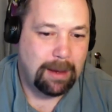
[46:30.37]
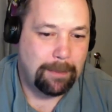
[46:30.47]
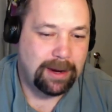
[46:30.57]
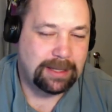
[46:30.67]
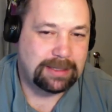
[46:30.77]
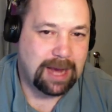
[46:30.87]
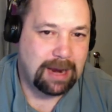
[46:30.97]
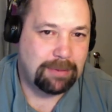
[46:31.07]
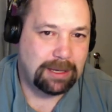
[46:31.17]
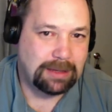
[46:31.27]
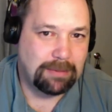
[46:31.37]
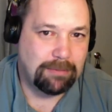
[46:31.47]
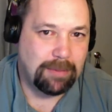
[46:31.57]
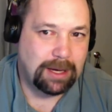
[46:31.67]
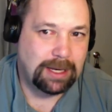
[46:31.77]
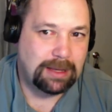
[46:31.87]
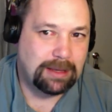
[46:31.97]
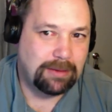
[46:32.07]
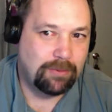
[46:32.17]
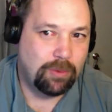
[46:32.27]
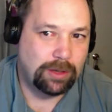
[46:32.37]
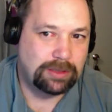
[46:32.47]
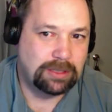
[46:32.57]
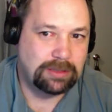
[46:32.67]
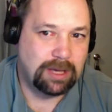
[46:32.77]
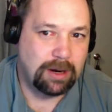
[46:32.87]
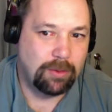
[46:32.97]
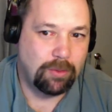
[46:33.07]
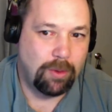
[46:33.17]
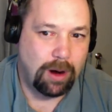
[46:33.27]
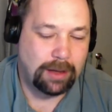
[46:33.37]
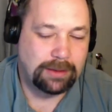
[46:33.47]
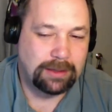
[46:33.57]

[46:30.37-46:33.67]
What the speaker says: but it's got to be at the money that Wilson's going to want.